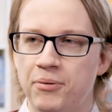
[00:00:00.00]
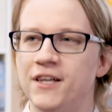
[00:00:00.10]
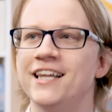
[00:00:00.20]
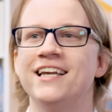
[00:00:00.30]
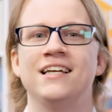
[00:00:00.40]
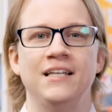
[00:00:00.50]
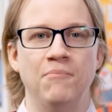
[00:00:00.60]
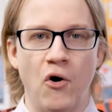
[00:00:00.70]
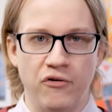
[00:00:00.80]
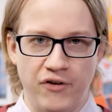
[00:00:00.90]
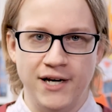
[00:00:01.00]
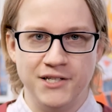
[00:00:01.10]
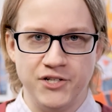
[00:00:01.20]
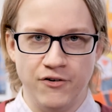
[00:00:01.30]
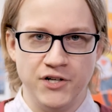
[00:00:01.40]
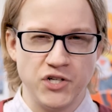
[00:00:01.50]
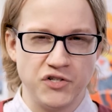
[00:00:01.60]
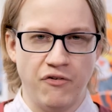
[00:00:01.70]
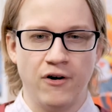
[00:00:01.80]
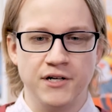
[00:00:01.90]
politically motivated series
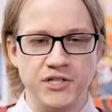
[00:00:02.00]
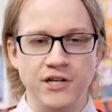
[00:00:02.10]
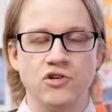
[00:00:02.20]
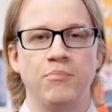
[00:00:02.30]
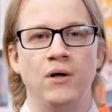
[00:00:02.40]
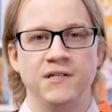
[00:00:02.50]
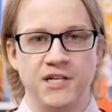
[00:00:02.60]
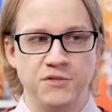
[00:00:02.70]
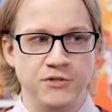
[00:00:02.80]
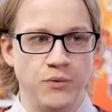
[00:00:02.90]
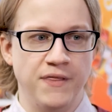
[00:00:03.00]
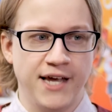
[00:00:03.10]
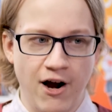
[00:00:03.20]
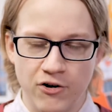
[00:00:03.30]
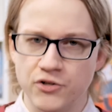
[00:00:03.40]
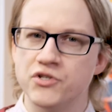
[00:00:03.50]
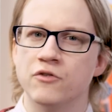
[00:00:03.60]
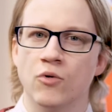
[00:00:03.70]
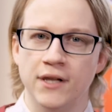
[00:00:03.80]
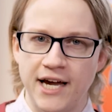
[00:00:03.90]
as far as interpolitics between the characters
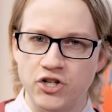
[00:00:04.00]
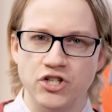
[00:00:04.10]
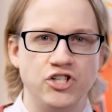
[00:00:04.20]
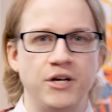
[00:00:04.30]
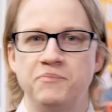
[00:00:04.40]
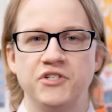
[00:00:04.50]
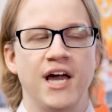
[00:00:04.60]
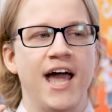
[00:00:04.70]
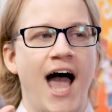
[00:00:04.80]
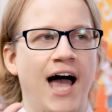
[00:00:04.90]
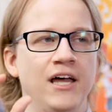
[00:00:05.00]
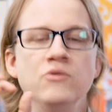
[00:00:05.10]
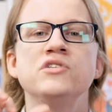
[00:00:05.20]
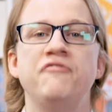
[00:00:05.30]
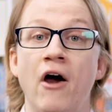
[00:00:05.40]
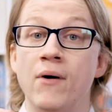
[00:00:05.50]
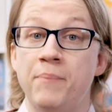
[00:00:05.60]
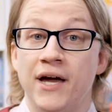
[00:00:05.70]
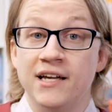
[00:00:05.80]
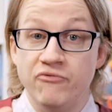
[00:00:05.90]
and relationships. It was very
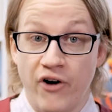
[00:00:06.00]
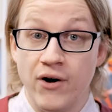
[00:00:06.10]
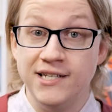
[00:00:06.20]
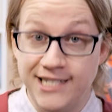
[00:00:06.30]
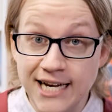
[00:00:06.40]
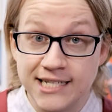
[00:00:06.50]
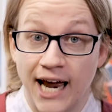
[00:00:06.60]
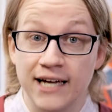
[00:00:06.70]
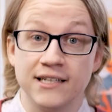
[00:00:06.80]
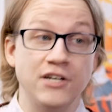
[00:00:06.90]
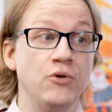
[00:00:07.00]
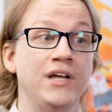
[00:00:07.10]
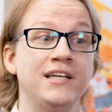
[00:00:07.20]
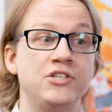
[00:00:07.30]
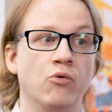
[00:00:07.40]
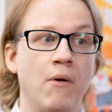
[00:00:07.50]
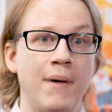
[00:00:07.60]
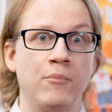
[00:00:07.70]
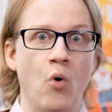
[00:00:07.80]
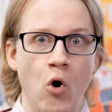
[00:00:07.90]
big and very detailed, and you needed to
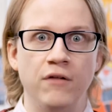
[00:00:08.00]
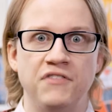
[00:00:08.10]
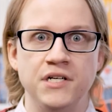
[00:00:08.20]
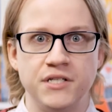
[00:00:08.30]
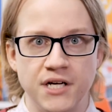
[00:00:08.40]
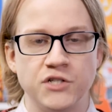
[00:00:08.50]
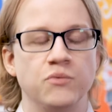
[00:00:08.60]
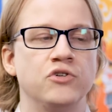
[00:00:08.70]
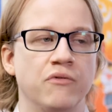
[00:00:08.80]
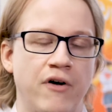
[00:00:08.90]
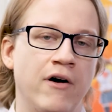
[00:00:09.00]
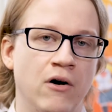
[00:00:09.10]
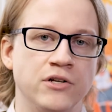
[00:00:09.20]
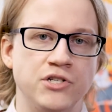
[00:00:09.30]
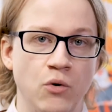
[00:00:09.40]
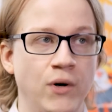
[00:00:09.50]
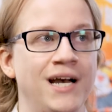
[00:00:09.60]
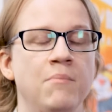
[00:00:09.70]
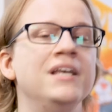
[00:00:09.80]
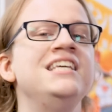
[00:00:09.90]
remember all of these things, which were very hard to do when
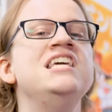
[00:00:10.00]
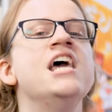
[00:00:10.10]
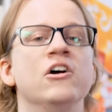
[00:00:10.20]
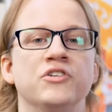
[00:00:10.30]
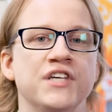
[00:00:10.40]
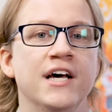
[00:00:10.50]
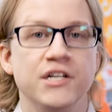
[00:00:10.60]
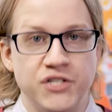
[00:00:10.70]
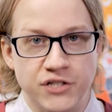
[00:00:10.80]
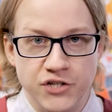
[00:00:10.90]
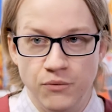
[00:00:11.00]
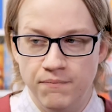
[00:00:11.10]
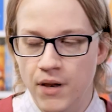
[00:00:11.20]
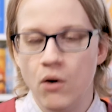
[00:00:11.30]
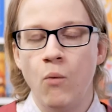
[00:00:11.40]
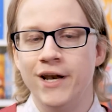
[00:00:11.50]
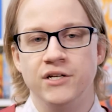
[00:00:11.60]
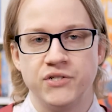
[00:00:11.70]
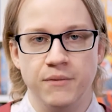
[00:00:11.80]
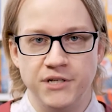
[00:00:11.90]
it had been years since you
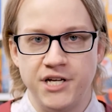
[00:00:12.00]
witnessed the